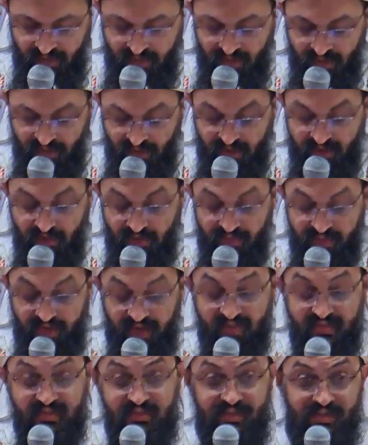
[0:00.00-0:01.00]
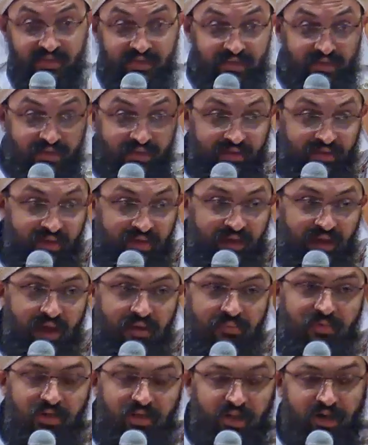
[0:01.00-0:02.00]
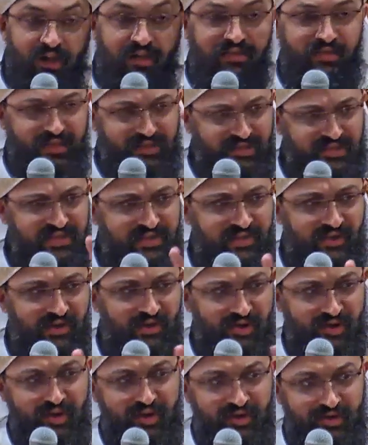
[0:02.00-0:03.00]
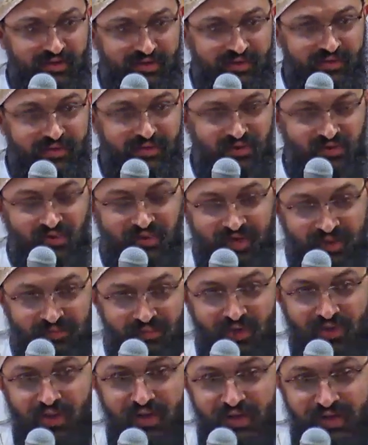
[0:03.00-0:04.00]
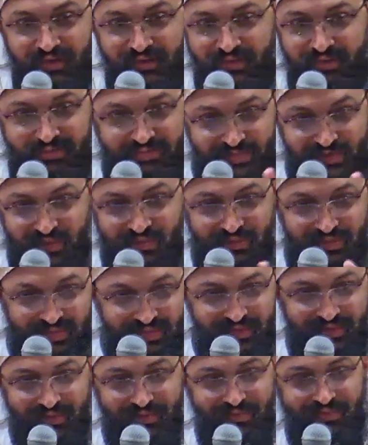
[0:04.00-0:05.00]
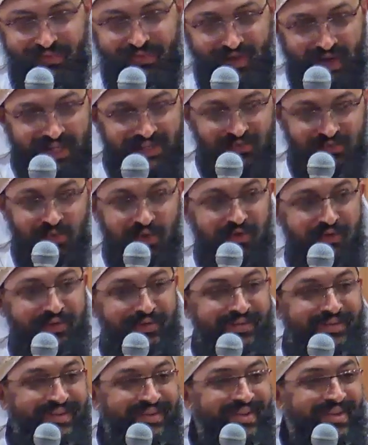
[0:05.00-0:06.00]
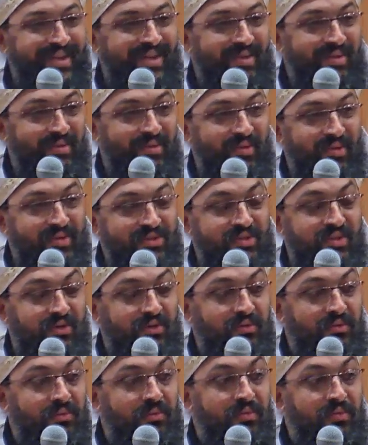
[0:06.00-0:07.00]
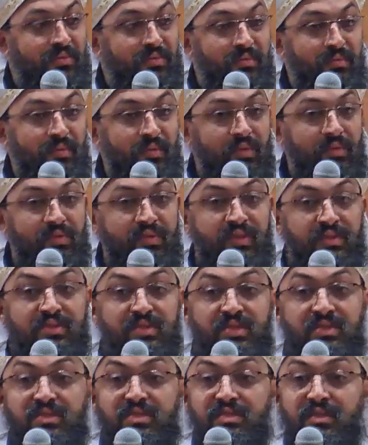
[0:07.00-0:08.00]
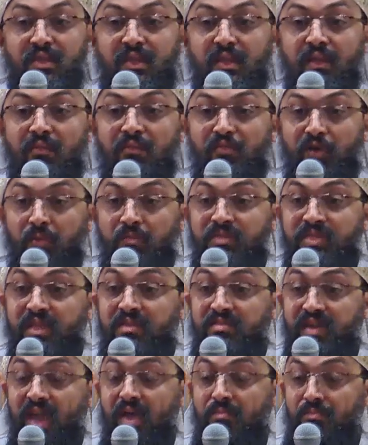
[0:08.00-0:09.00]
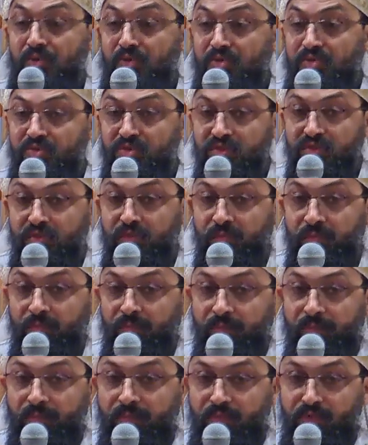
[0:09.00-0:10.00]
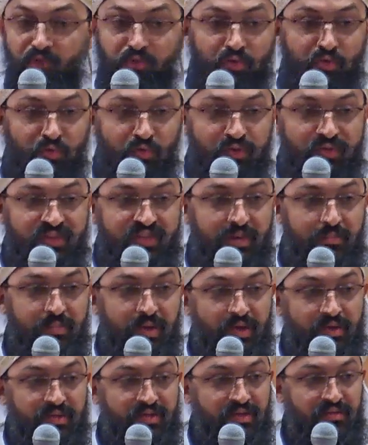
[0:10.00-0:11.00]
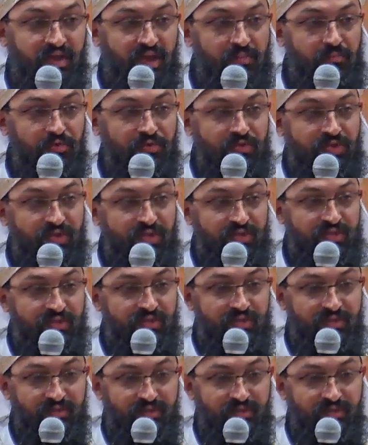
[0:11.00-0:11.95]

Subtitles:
And on that, I'm going to read, this is the only quote I'm going to read, so the last one. So this is from St. Ambrose. Do you know who St. Ambrose is?